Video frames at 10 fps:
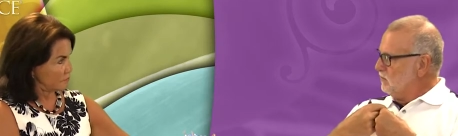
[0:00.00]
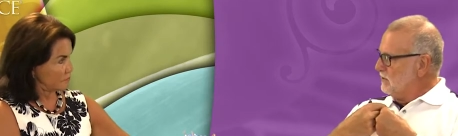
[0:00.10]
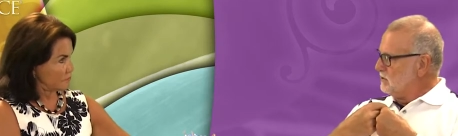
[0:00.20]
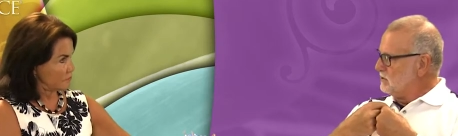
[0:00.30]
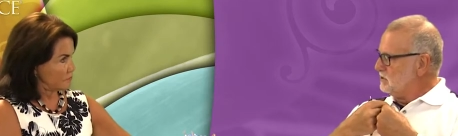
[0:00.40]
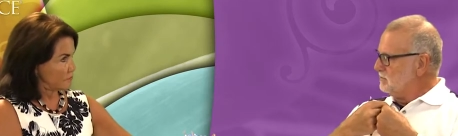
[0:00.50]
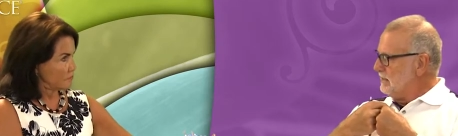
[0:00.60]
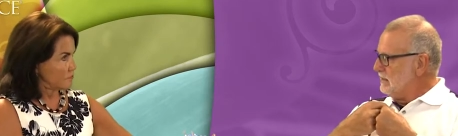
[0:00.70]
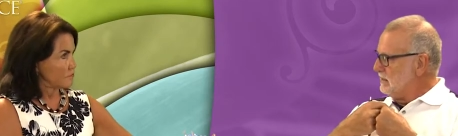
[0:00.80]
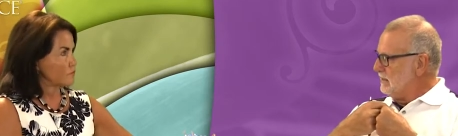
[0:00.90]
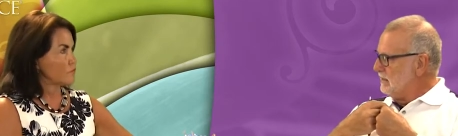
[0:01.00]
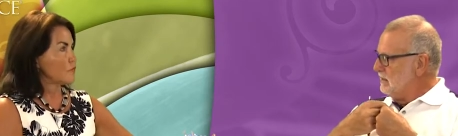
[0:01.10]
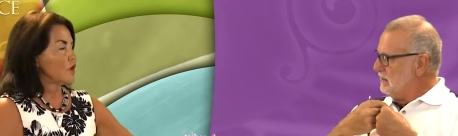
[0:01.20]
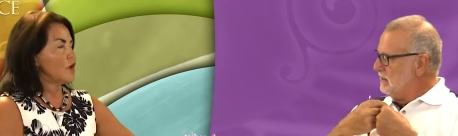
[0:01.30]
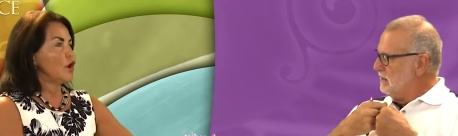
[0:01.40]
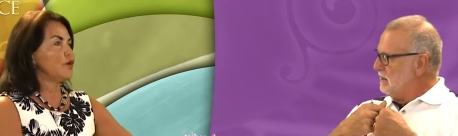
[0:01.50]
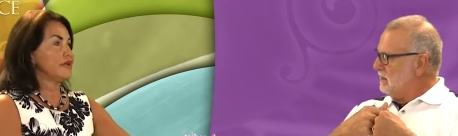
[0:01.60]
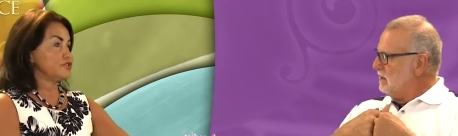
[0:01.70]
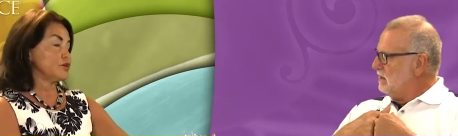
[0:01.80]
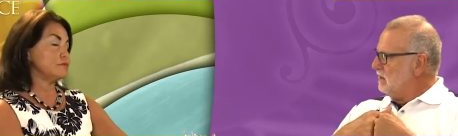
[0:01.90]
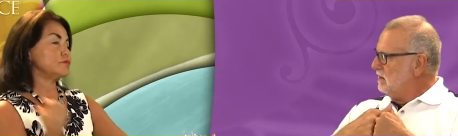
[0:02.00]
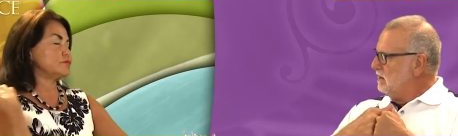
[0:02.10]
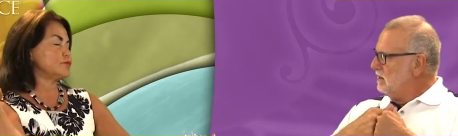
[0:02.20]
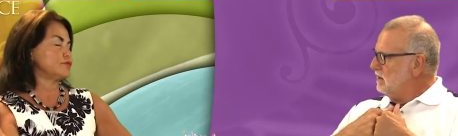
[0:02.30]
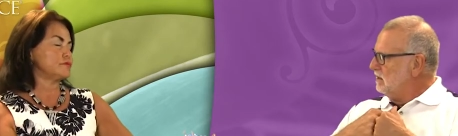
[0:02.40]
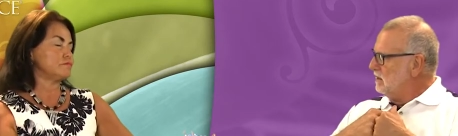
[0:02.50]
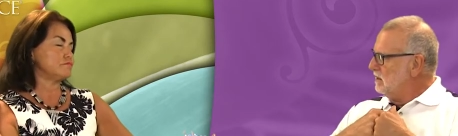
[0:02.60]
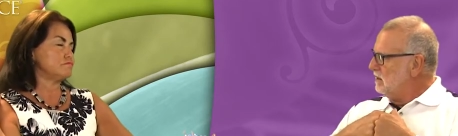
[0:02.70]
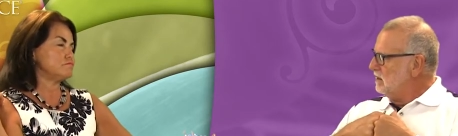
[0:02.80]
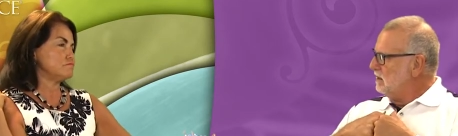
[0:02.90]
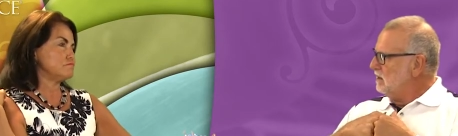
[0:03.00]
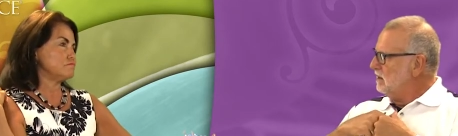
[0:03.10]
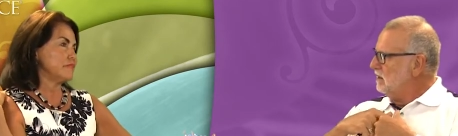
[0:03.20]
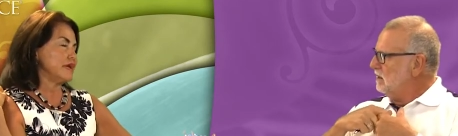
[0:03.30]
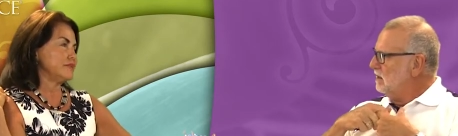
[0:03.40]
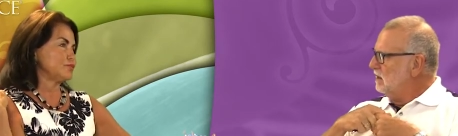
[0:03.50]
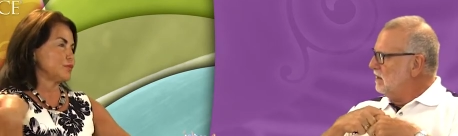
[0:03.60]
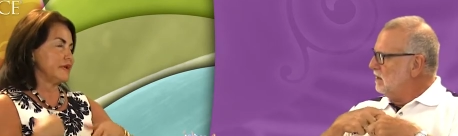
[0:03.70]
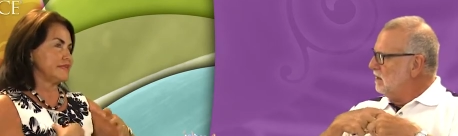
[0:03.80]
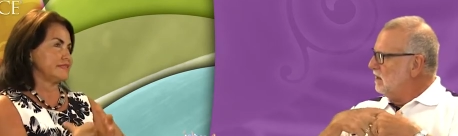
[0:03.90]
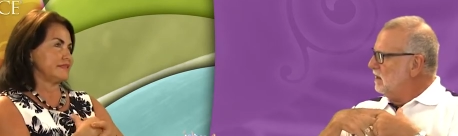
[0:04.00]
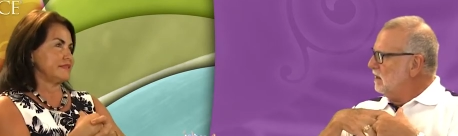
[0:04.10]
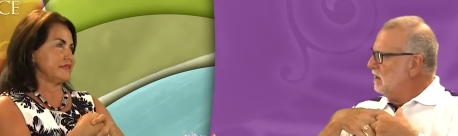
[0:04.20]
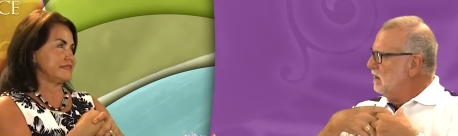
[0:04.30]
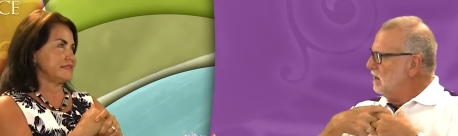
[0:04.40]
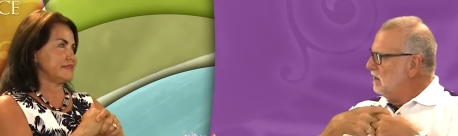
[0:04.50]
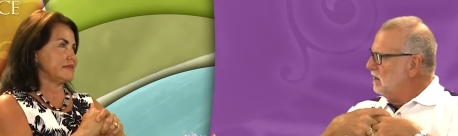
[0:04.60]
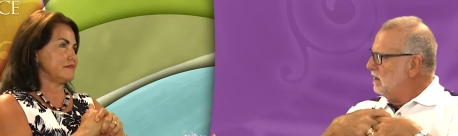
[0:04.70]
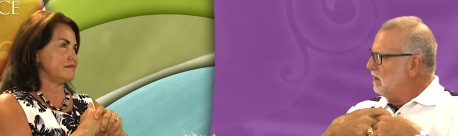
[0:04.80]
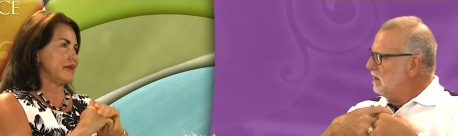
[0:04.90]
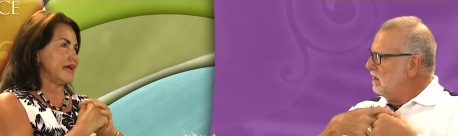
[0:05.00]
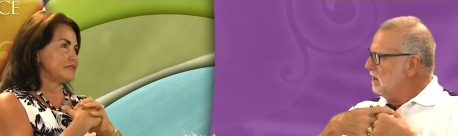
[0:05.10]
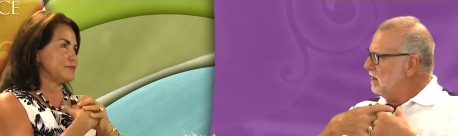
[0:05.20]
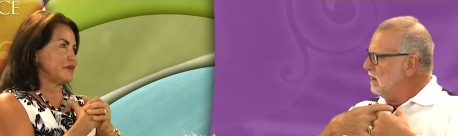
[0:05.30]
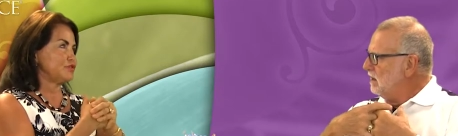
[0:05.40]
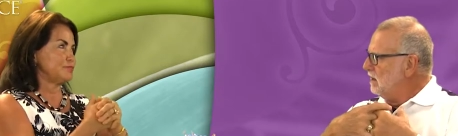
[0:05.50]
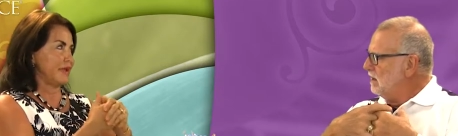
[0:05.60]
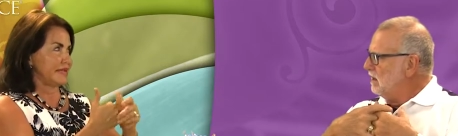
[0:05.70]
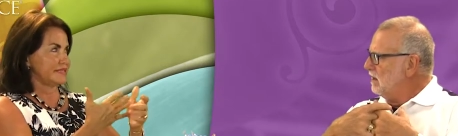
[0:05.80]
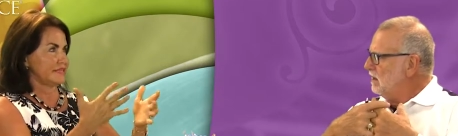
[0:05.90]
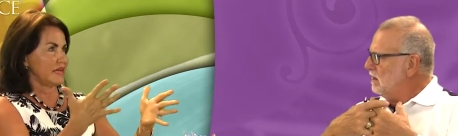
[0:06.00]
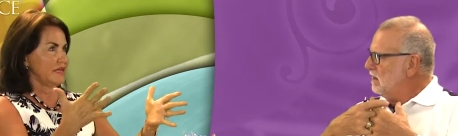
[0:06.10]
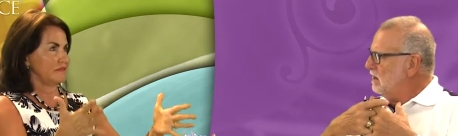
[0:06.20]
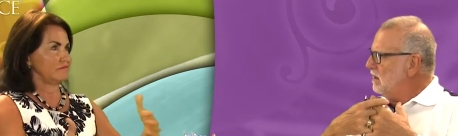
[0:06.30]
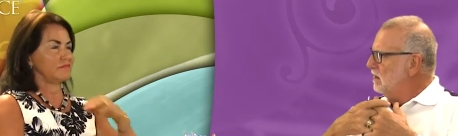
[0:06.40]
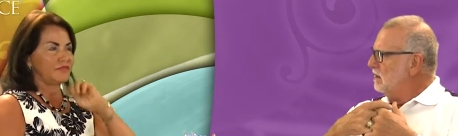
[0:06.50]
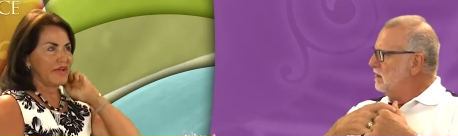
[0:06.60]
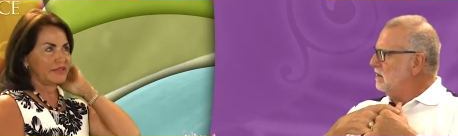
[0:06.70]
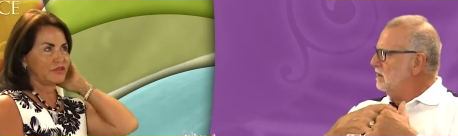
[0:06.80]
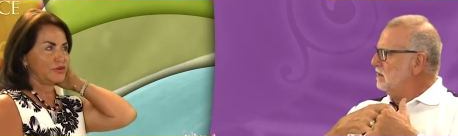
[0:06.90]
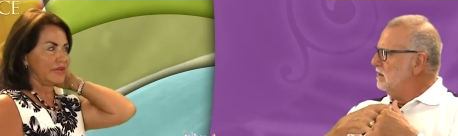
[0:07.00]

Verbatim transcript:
Speaker 1: risks medically.
Speaker 2: Okay, so it's it's this isn't as much based on the fact that you're